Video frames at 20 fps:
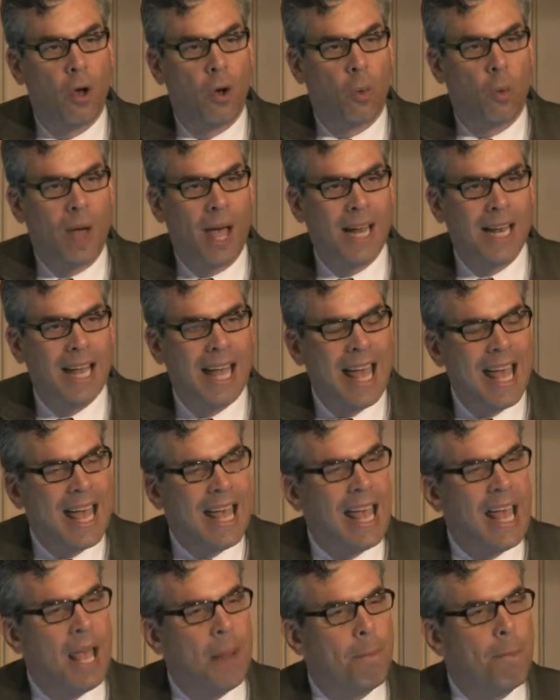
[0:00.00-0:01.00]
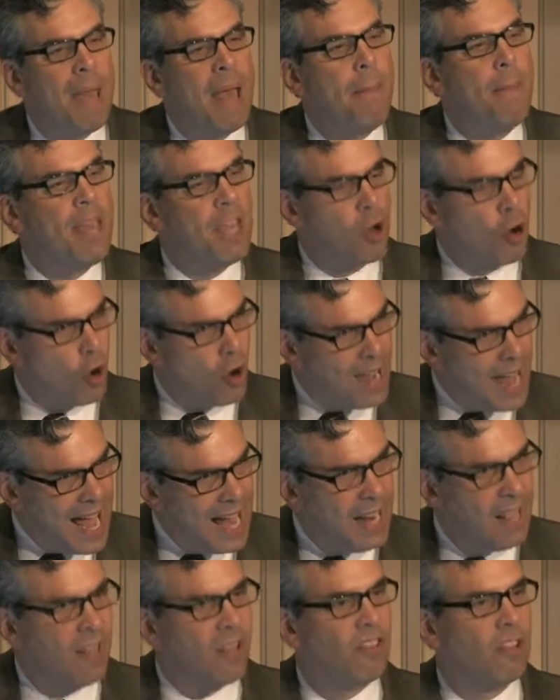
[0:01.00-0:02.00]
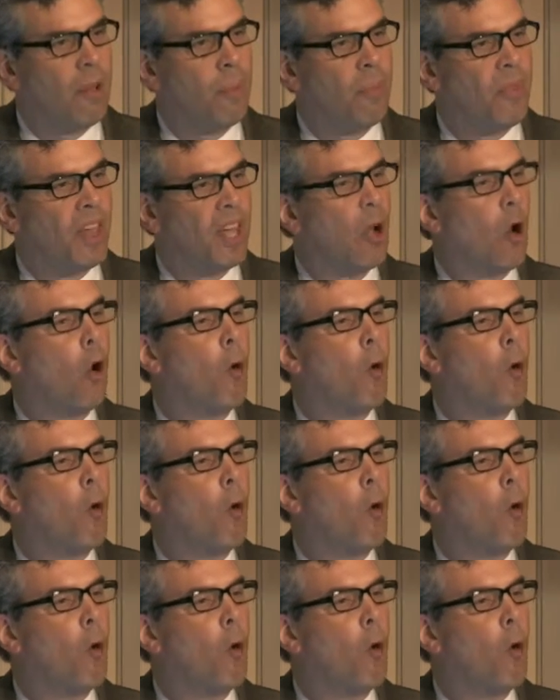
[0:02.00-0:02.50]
right, it may be creating something